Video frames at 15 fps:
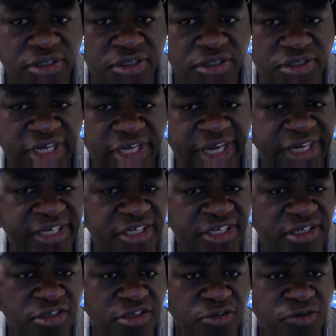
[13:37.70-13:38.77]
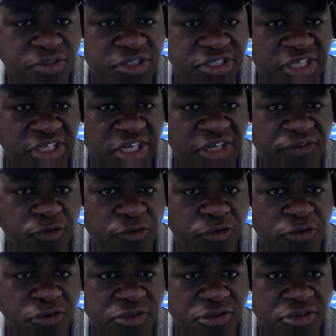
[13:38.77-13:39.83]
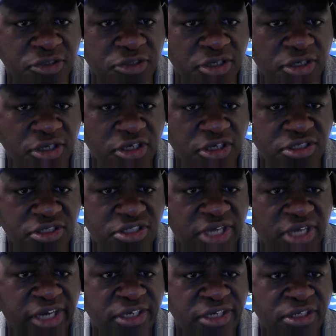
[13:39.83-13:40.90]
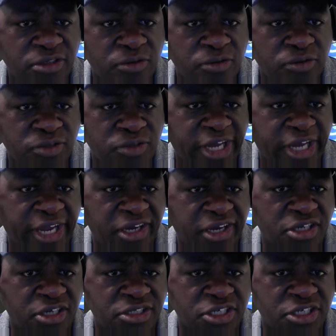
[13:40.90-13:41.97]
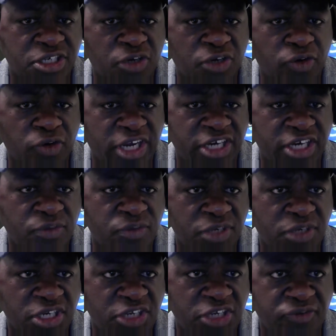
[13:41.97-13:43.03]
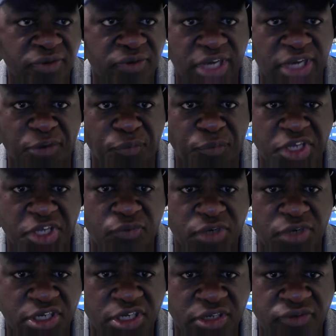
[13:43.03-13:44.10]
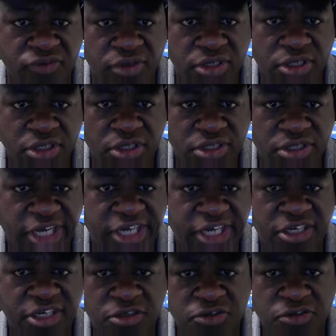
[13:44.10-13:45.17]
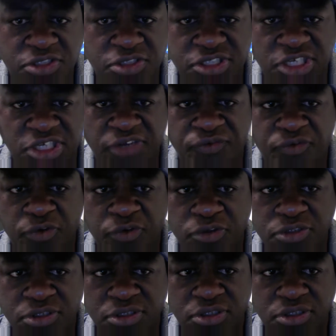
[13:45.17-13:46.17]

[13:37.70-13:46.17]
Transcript: Dak didn't lose this game for us. There's a lot of you Dak haters out there would like to believe, and like me to believe, Dak didn't lose this game for us.